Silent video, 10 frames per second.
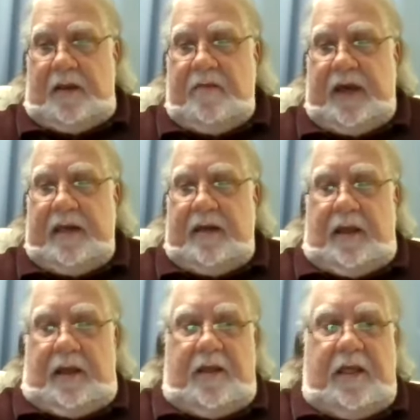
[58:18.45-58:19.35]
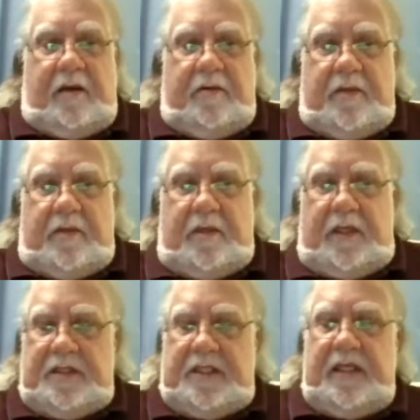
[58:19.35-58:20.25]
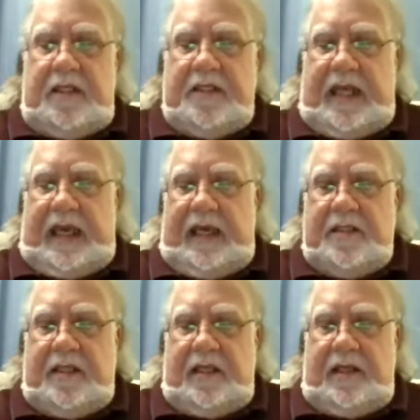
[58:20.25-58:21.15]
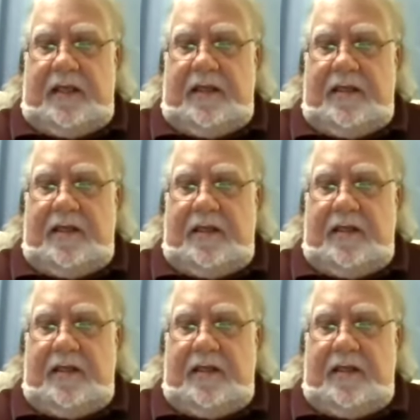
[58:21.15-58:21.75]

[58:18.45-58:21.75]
But, you'd see this text and,